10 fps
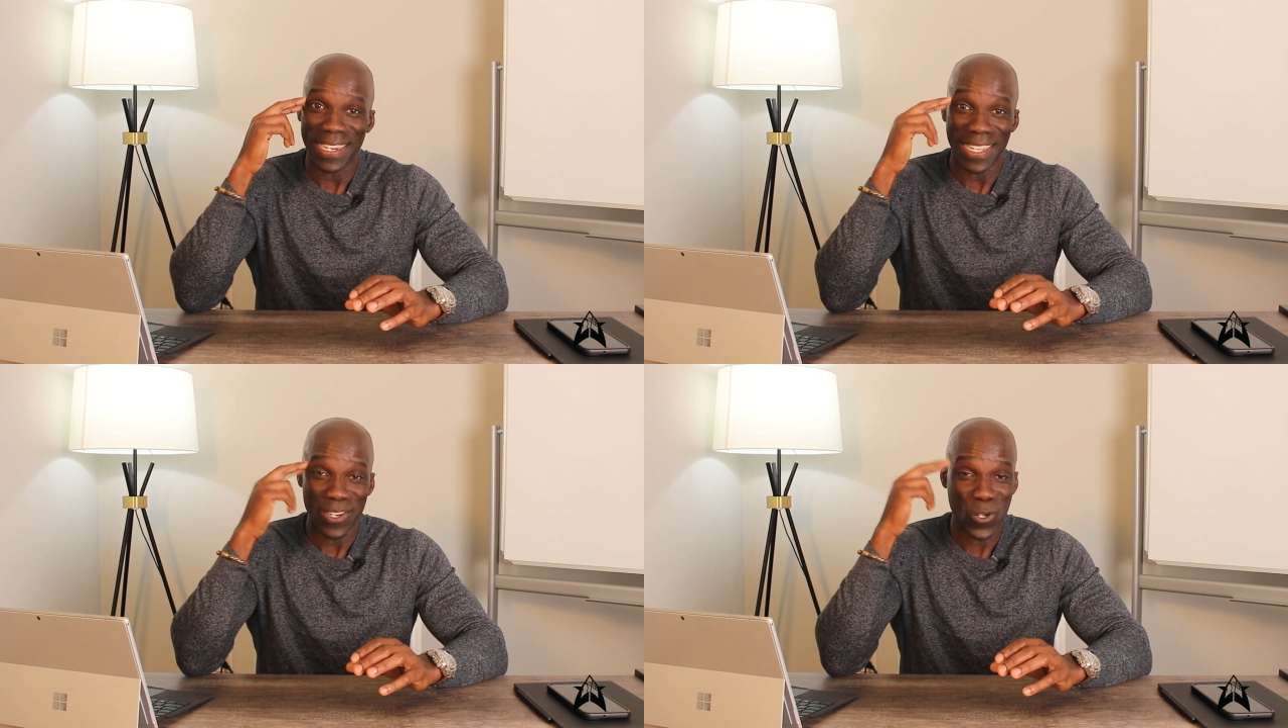
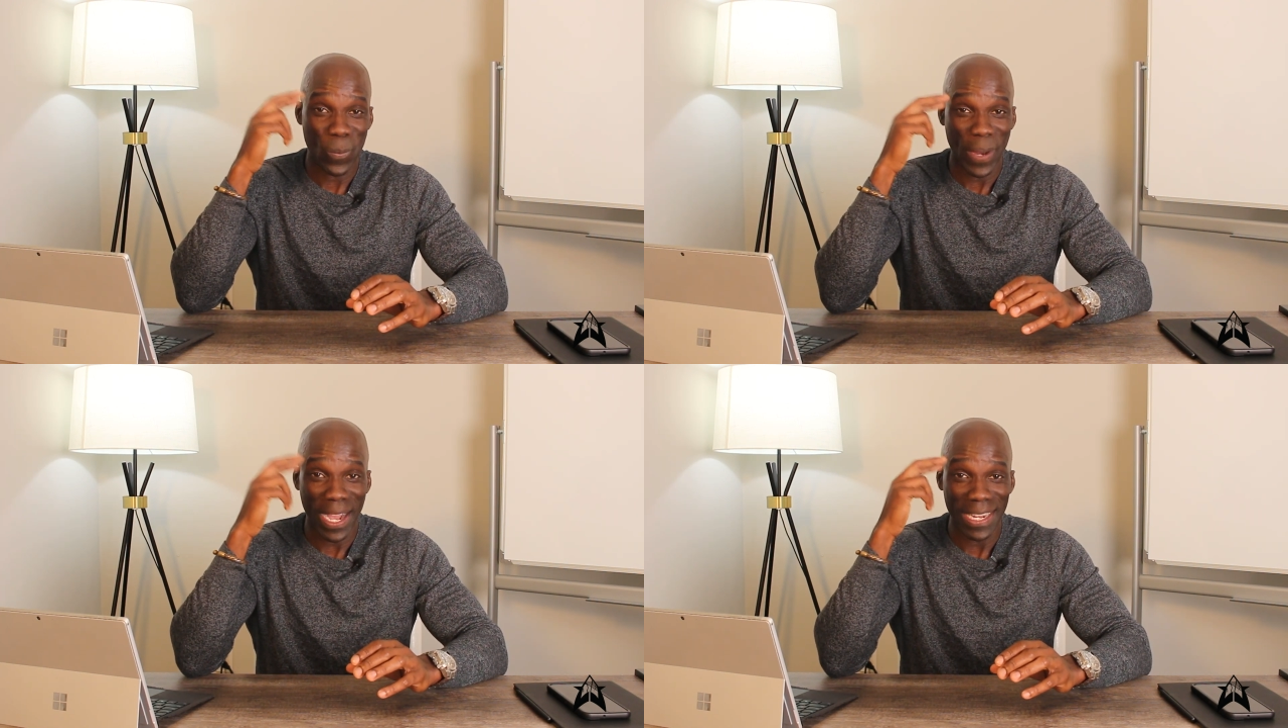in your
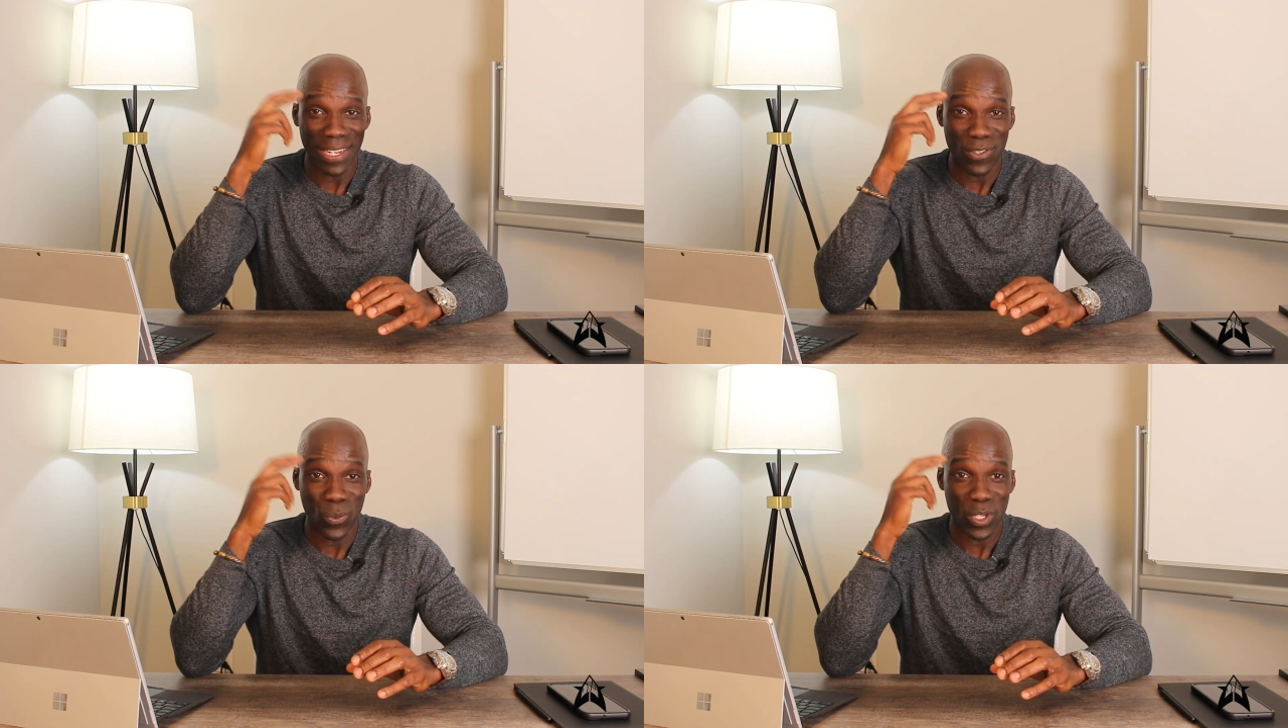mind,
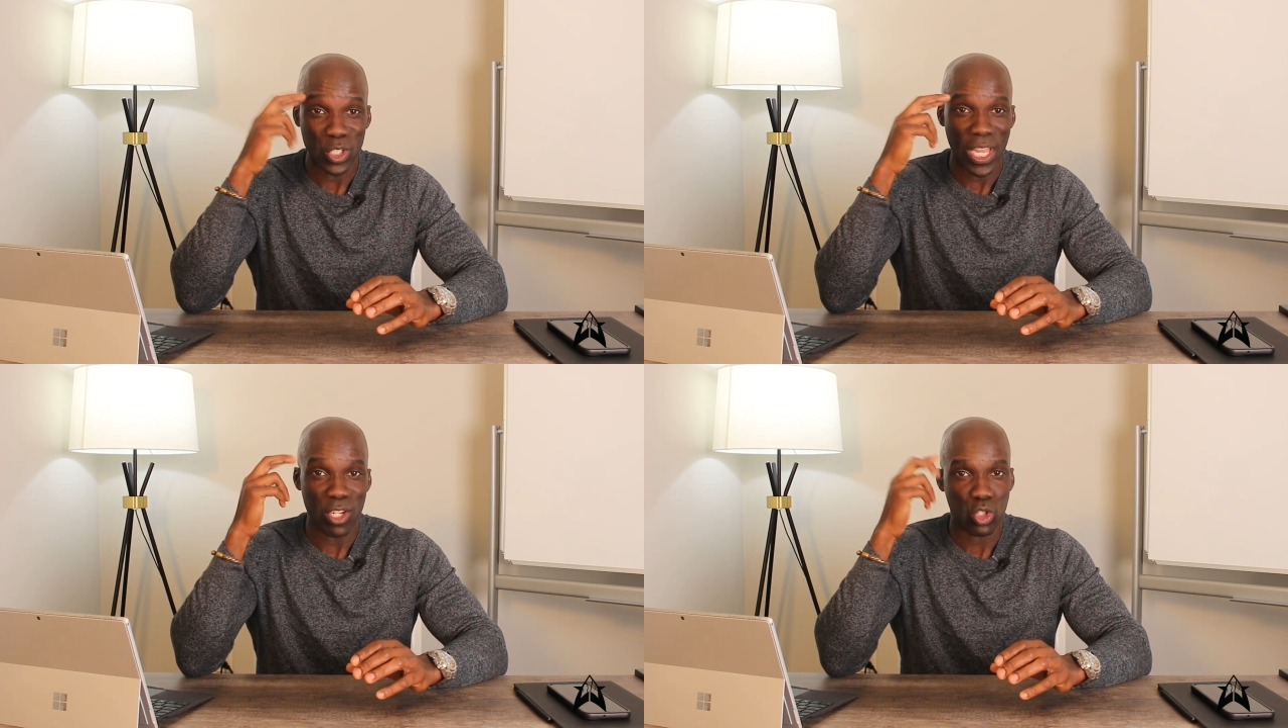if you want to
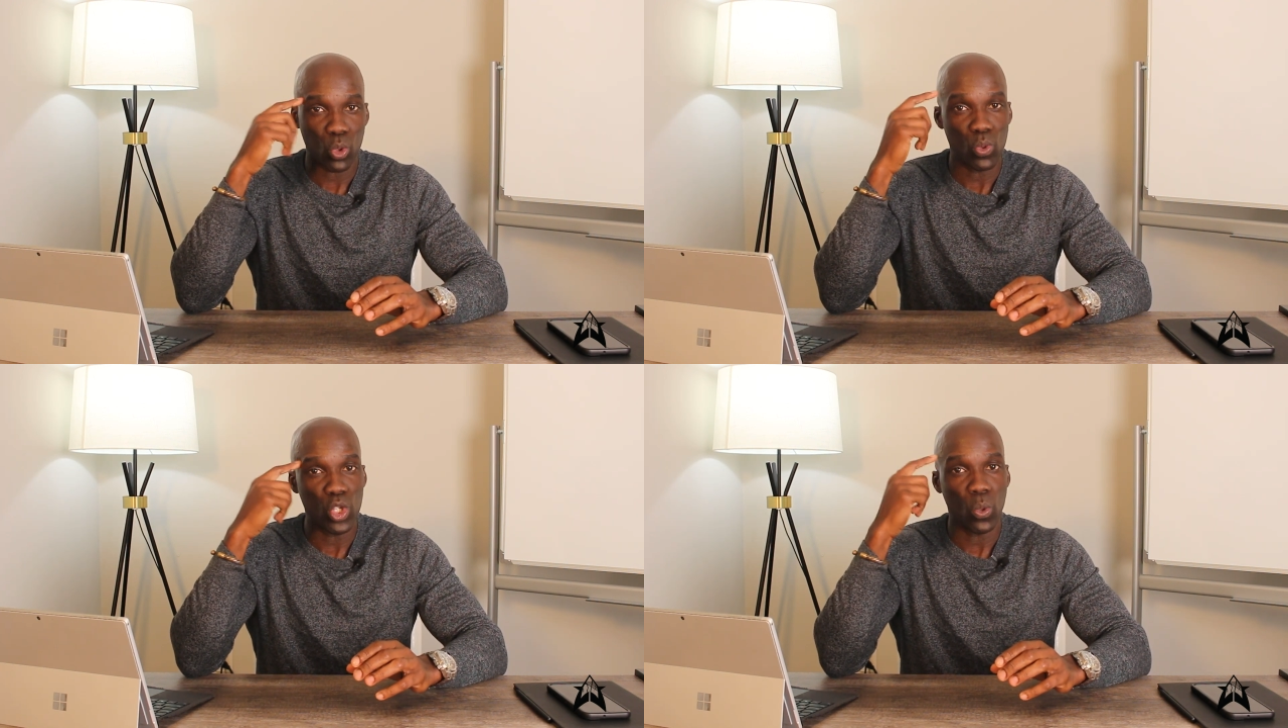change
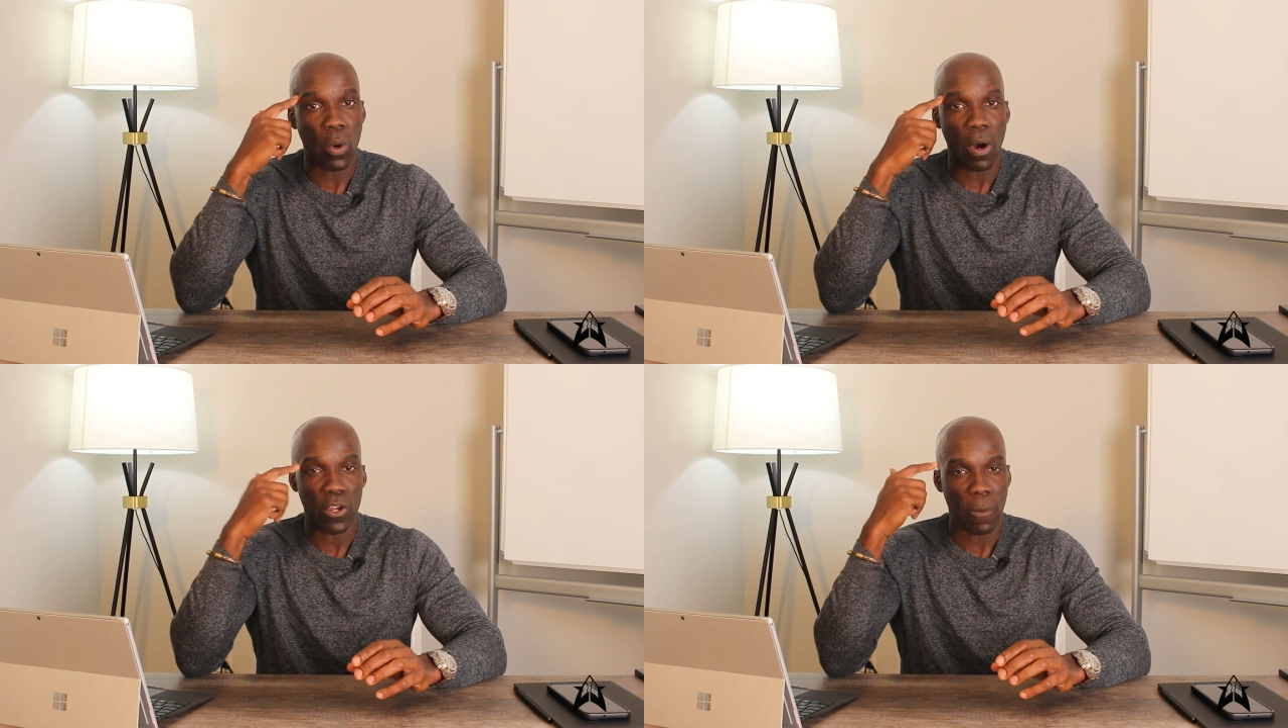who you
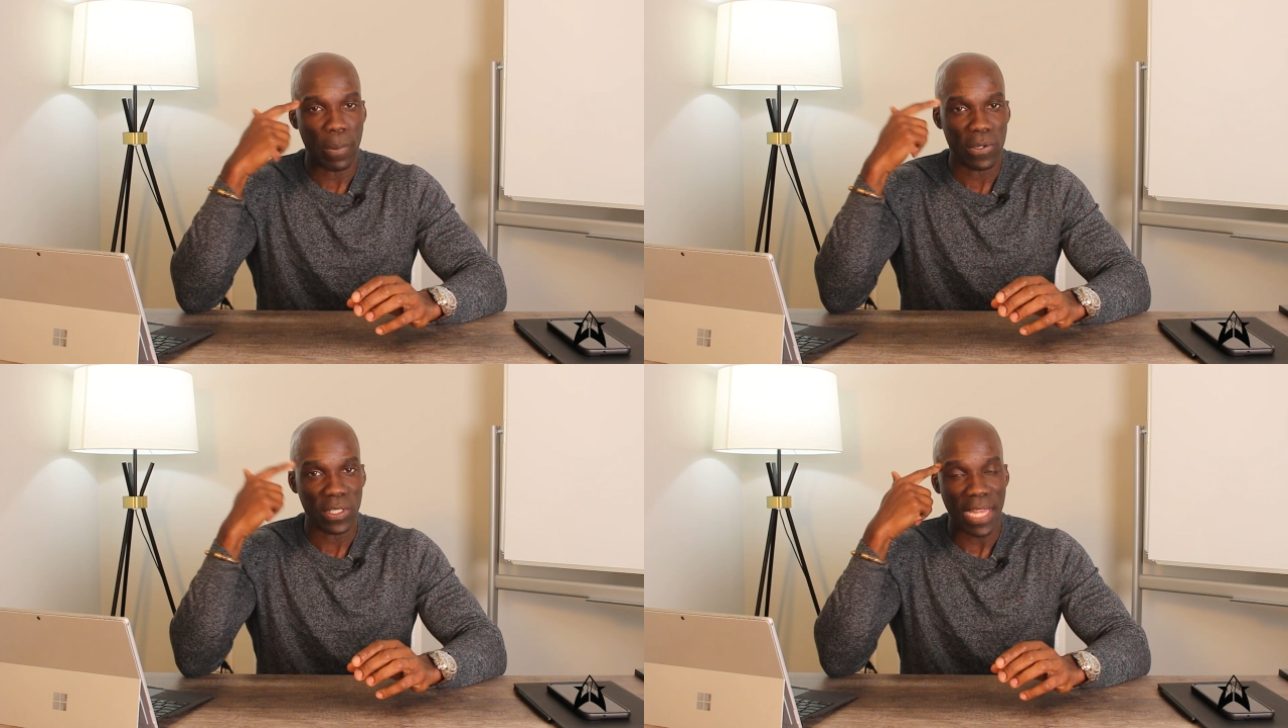are, your
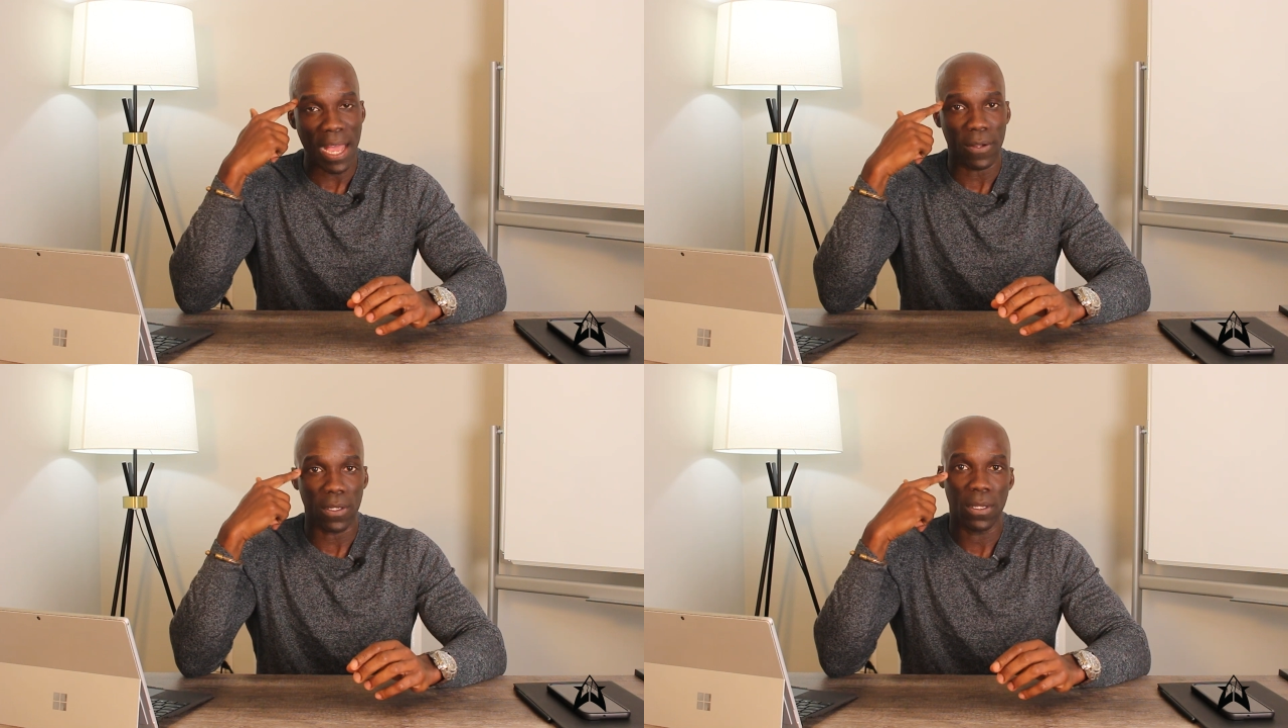
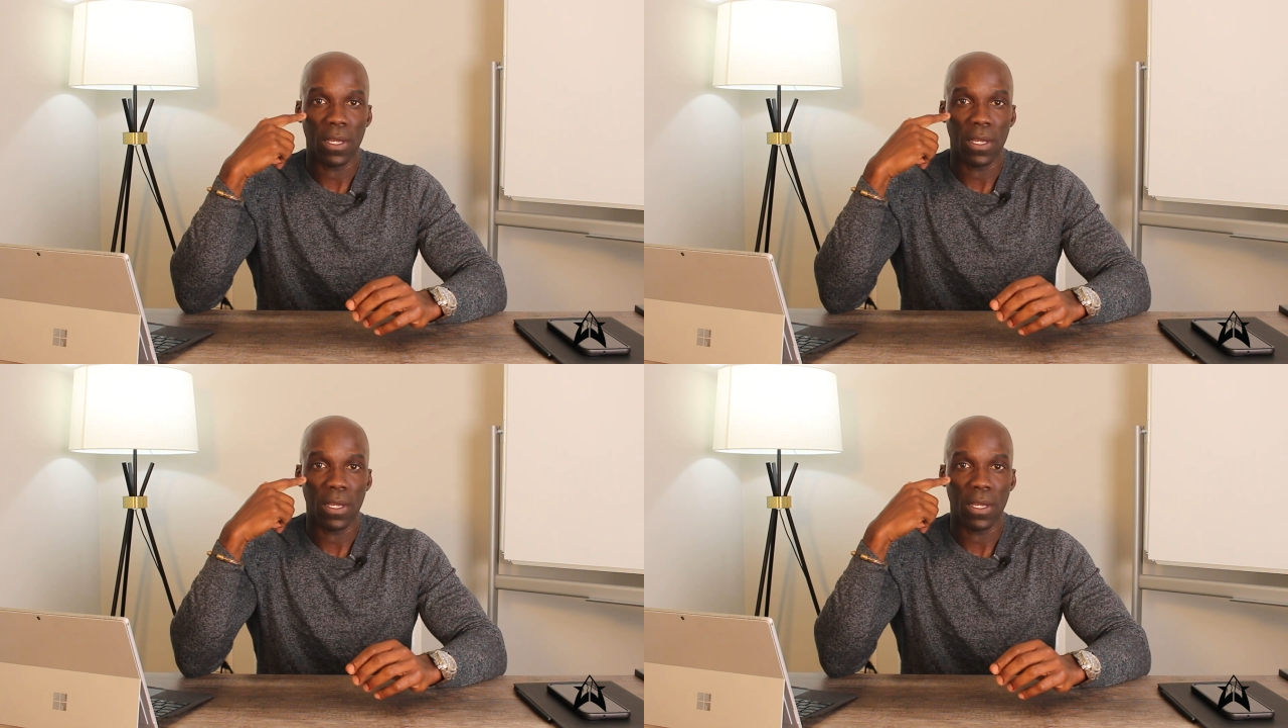personality,